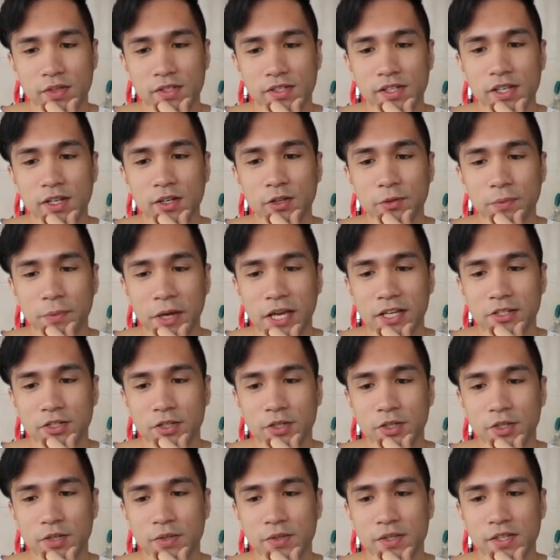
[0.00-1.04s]
single
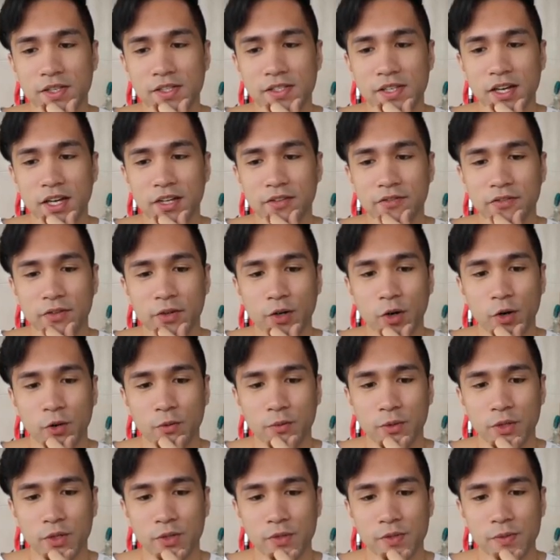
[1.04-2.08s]
patient use designed for
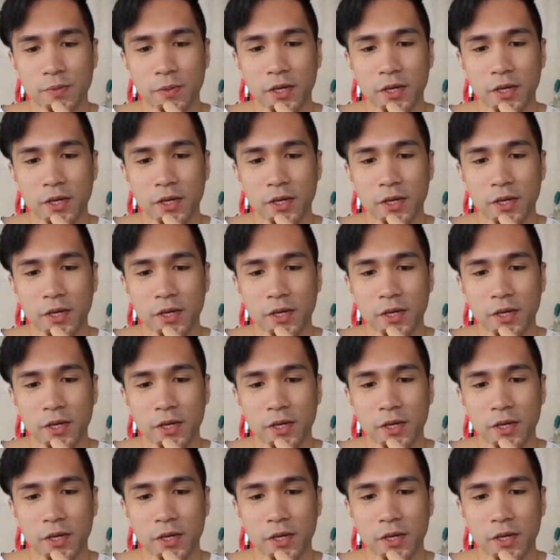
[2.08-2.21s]
home use.